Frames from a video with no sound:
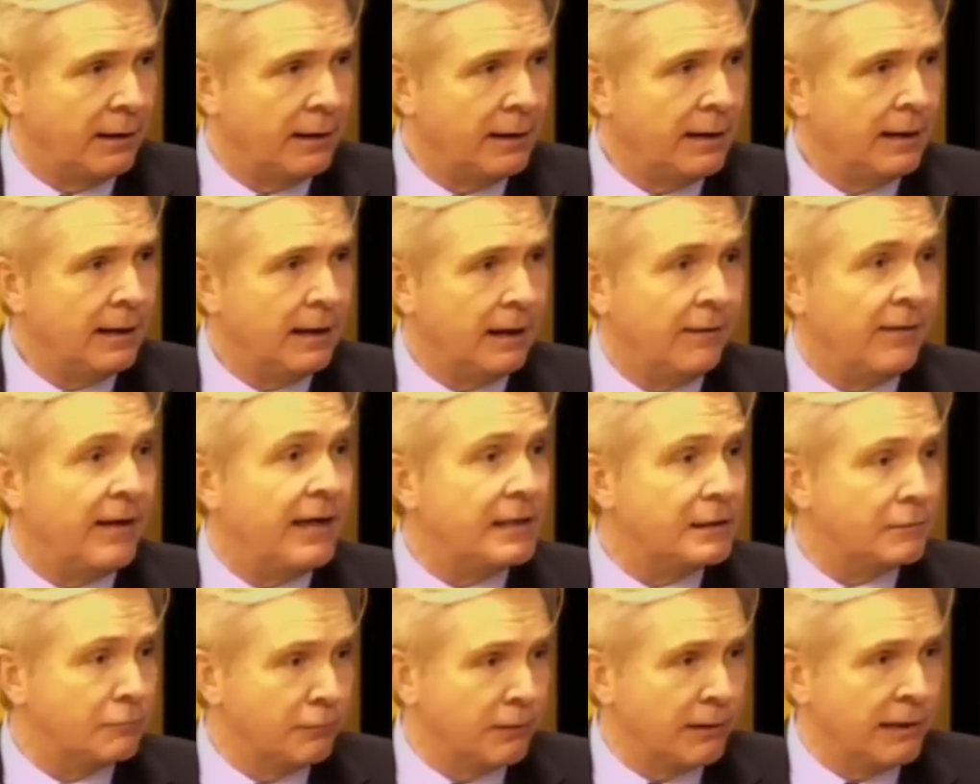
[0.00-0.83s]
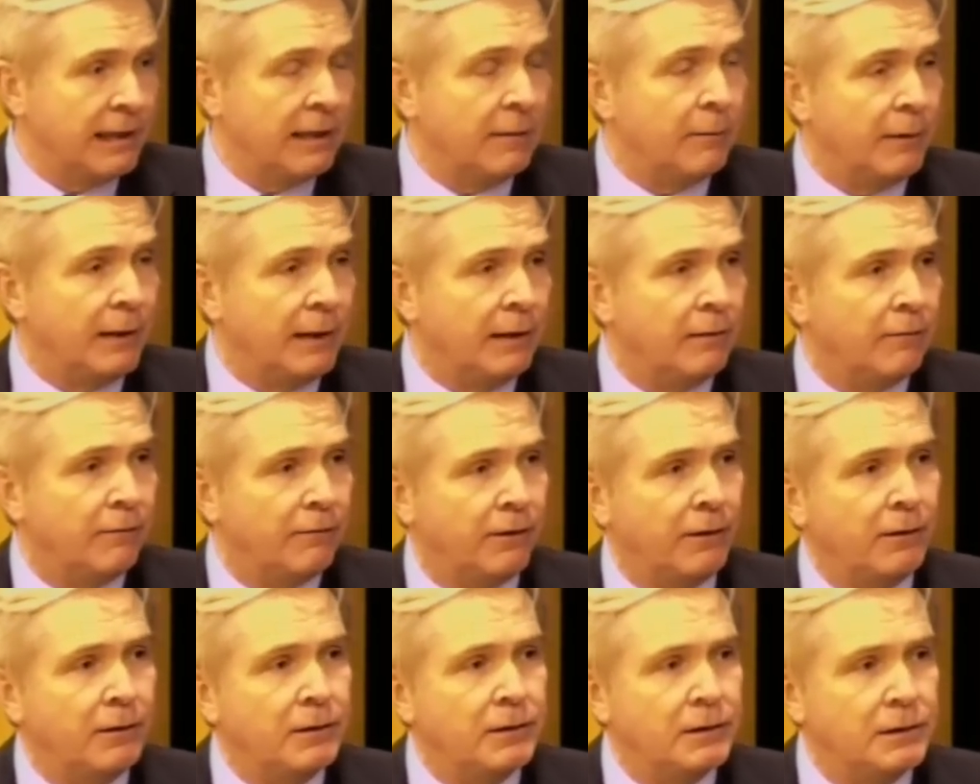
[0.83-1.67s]
And that's really been the
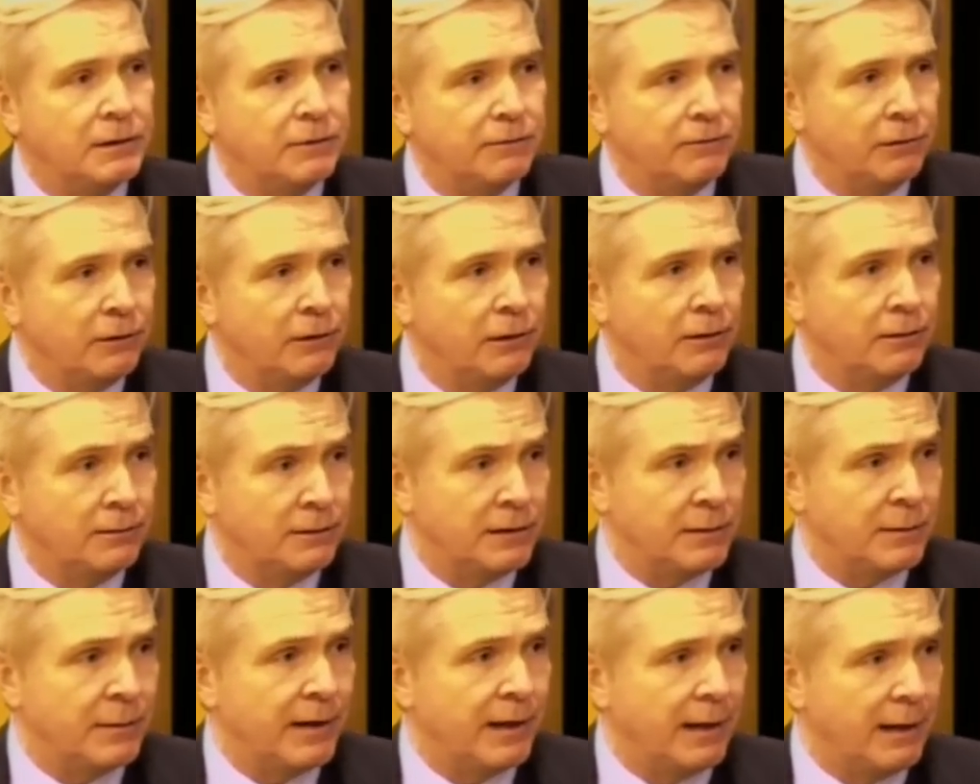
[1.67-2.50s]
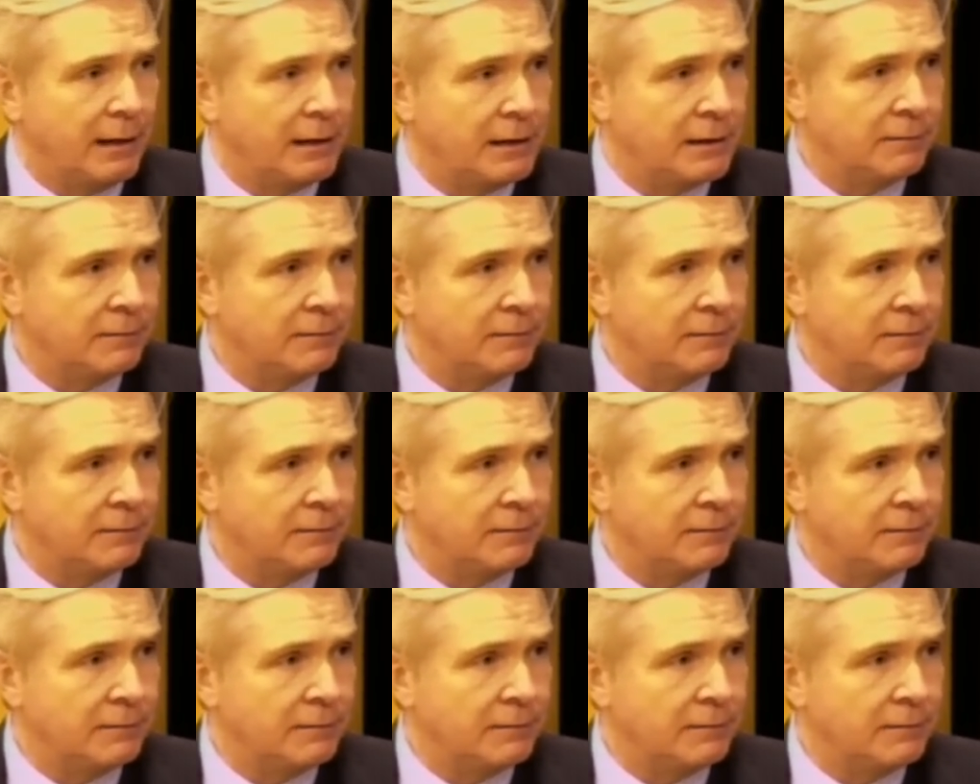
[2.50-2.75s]
focus for a lot of debate.